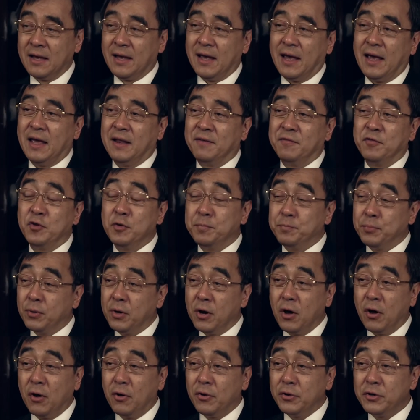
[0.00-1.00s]
and if you put
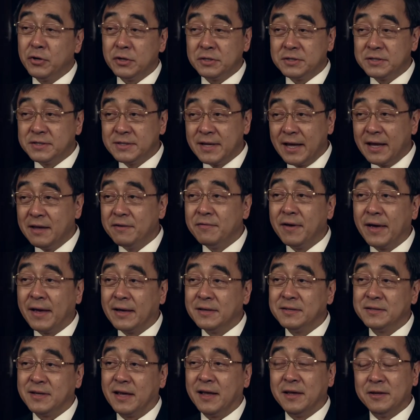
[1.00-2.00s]
all your
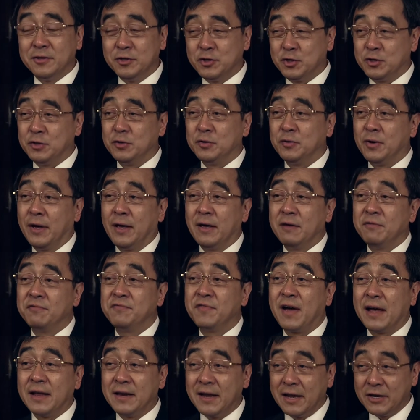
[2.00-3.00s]
savings into a
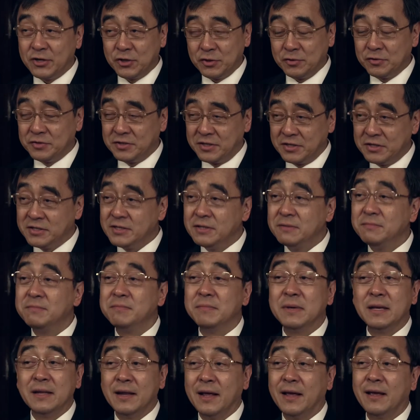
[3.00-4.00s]
financial system,
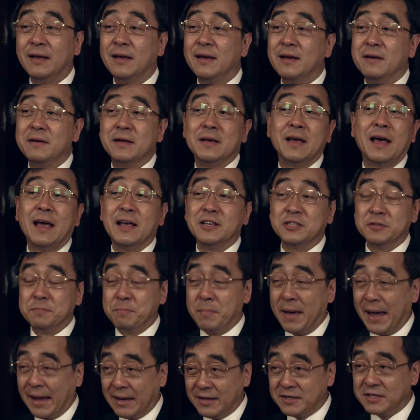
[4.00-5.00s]
meaning as
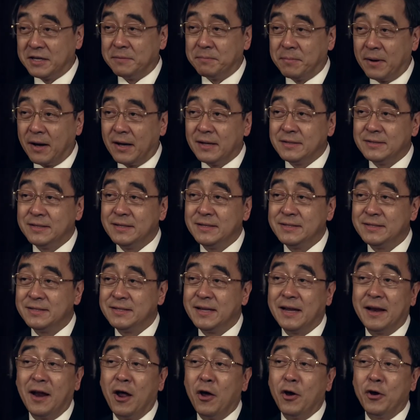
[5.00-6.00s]
bank deposits
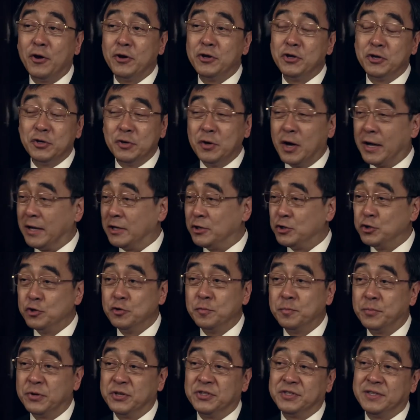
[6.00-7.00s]
that earn you a
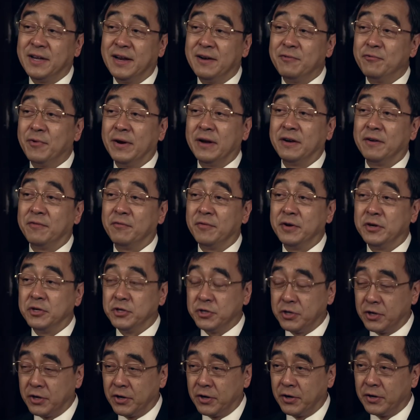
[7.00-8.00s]
2% rate of
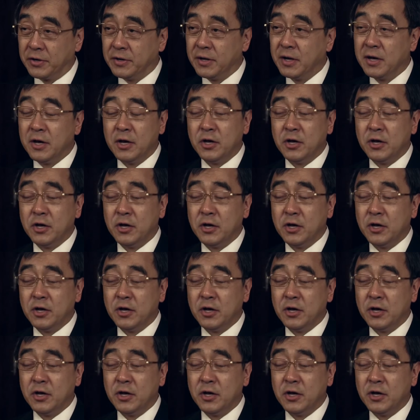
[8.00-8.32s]
return,